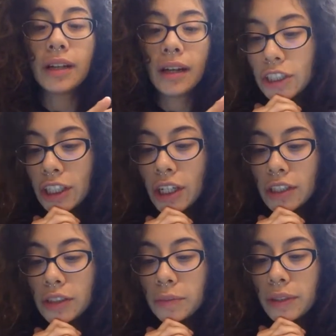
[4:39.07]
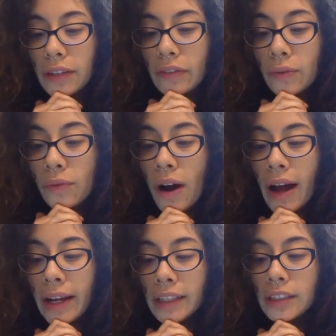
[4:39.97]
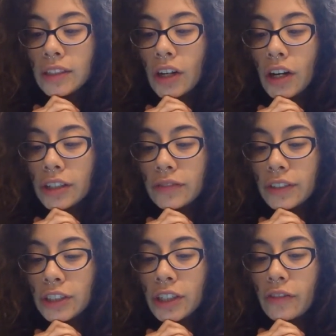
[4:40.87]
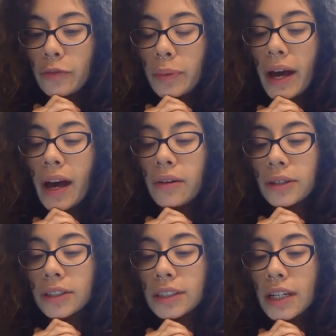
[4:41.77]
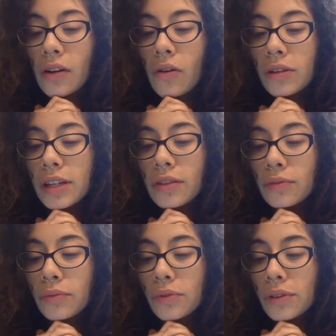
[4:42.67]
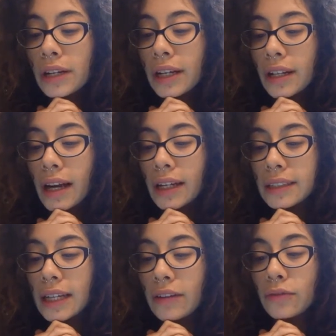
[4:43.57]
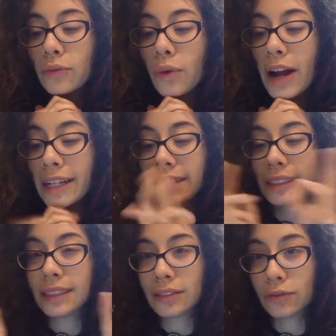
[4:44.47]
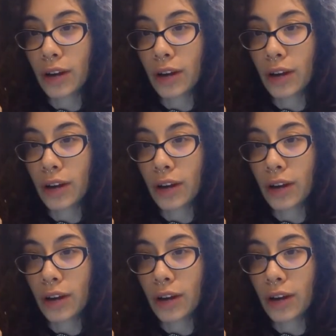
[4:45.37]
She also believed rights are a division of powers, and only the ruling class have rights.